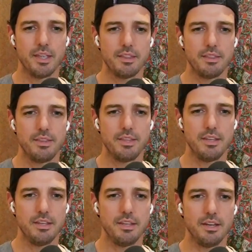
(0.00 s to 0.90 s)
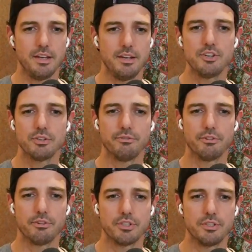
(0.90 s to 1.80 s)
the initial
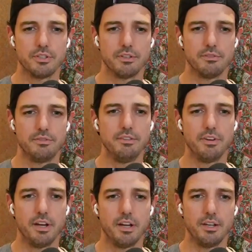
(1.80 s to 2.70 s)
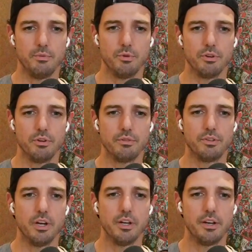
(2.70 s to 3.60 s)
versions of DeFi were
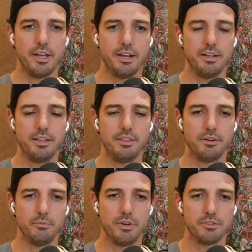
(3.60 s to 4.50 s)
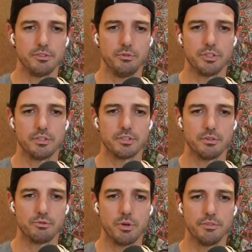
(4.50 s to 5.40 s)
done at Ethereum resolution, so
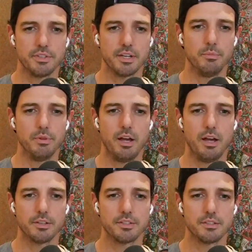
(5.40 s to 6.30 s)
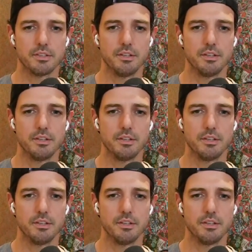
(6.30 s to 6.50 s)
12-second blocks,